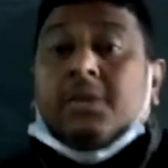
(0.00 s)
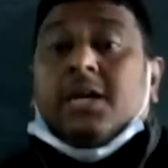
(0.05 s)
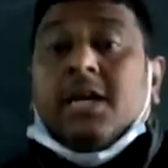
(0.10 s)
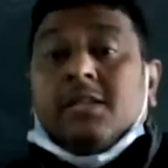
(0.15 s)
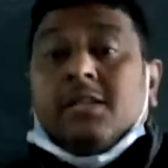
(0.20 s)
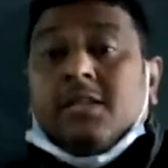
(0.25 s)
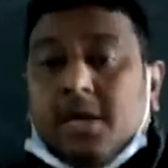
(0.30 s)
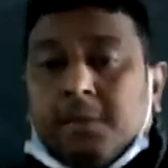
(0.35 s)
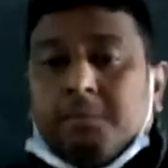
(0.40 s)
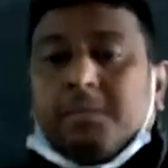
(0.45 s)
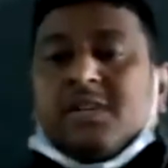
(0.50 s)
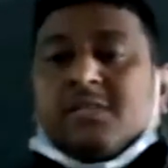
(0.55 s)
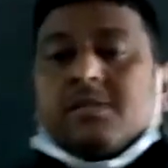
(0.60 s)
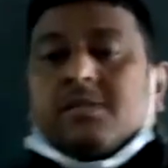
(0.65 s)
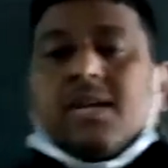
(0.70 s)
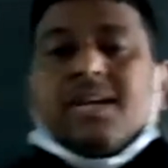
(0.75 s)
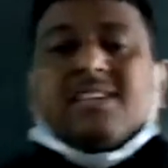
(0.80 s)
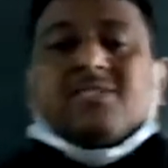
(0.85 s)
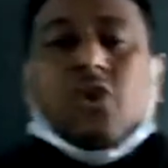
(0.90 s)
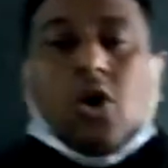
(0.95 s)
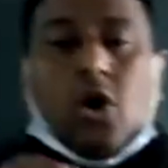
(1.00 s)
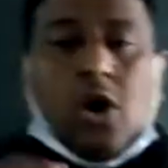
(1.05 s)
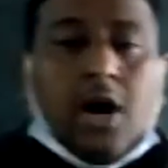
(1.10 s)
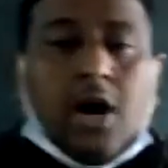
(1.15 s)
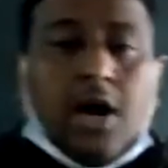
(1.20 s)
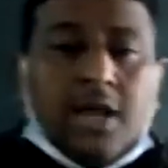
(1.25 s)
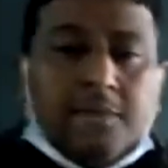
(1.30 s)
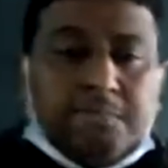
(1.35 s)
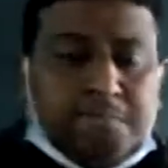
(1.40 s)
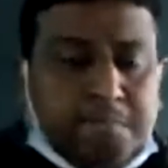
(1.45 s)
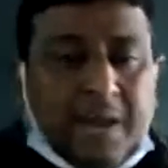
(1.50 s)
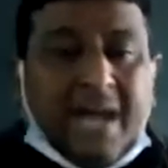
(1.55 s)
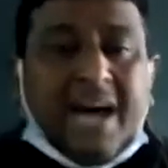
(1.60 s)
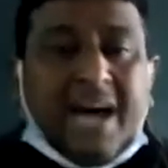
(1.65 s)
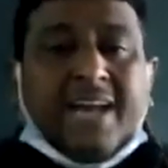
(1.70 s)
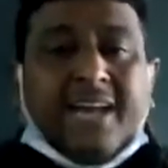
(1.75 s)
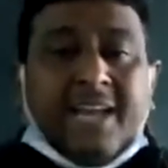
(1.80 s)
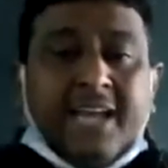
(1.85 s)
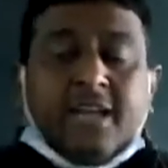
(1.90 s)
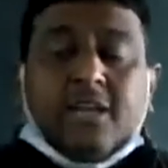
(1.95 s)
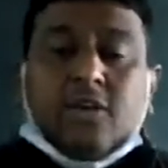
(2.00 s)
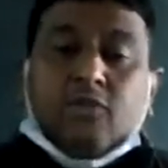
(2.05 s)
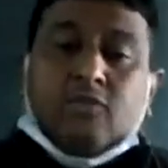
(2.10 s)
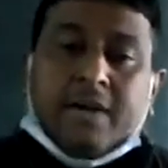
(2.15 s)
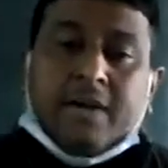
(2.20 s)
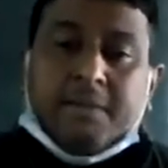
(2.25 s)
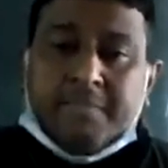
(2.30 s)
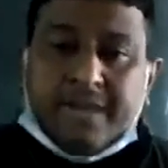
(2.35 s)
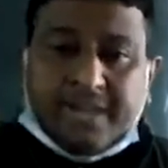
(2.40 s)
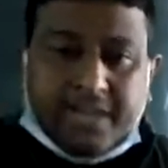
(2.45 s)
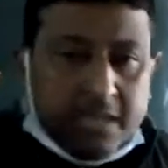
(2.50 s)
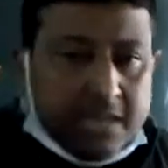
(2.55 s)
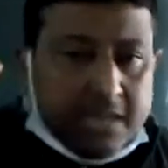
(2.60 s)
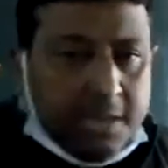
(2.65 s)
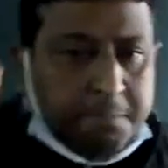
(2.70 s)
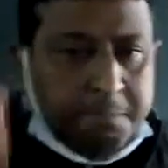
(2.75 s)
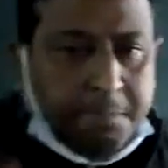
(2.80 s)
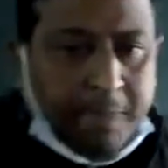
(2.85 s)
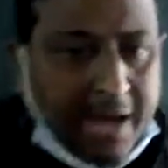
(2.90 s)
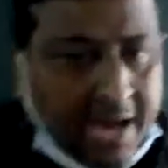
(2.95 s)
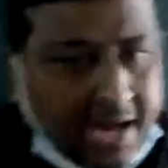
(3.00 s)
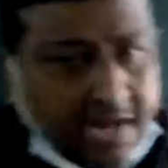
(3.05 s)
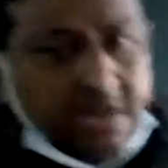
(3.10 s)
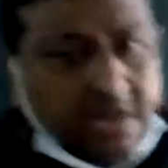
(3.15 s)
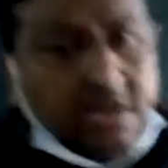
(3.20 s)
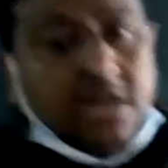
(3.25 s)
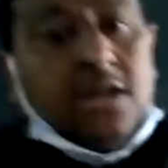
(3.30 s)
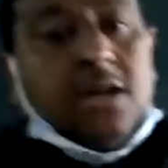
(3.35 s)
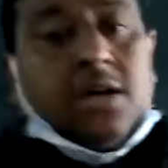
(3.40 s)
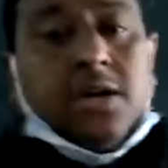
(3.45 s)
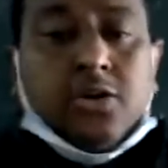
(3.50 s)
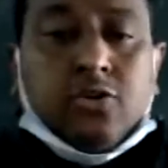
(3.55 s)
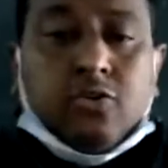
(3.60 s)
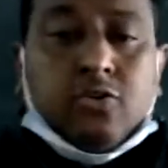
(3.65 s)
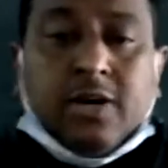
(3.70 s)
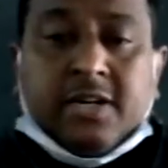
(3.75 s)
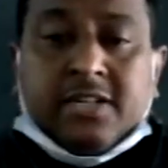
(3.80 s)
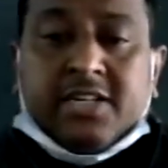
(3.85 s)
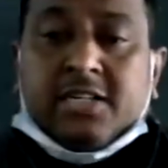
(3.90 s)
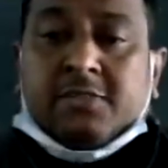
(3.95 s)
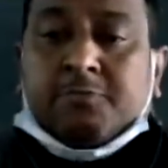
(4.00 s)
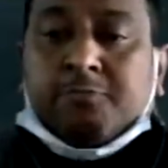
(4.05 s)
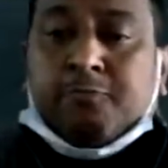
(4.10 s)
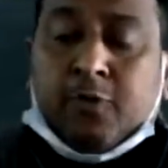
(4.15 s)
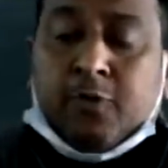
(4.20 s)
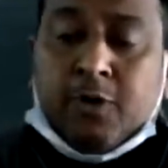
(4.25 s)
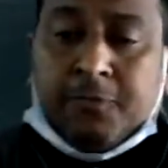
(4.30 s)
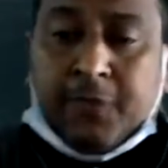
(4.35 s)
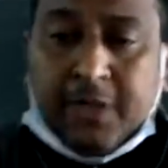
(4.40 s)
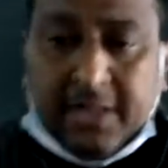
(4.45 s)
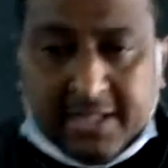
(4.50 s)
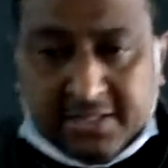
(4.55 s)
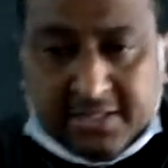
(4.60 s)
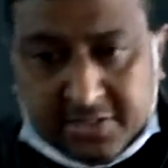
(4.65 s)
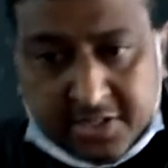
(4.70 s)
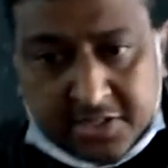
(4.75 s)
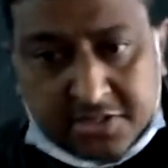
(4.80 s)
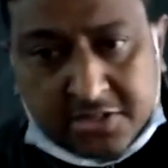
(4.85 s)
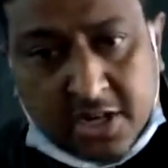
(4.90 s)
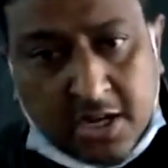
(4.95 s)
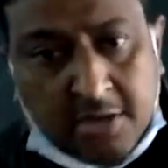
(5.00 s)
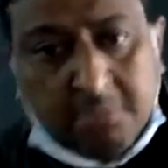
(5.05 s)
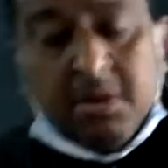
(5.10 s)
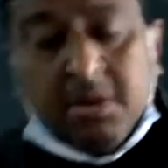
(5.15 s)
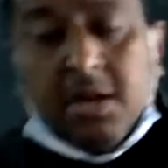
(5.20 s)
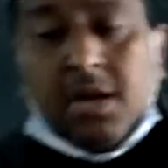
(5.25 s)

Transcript: in the business, all planning, you are making the plan, you are just fulfill the system,